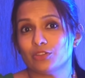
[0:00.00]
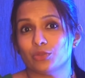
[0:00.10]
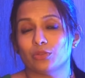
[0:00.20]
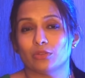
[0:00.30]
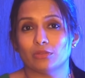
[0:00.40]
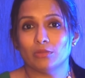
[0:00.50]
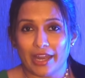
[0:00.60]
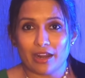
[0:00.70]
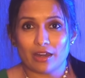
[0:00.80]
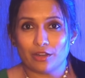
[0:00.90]
to
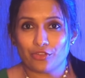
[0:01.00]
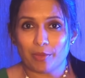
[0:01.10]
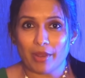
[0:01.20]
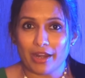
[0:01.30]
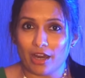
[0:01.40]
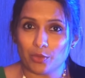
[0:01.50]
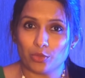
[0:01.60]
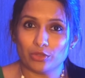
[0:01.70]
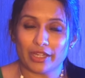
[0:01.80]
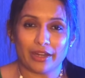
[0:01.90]
NRE from
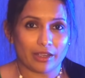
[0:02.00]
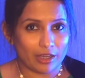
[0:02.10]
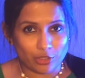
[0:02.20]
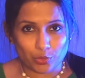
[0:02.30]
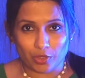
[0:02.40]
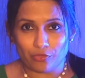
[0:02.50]
NRO then again to your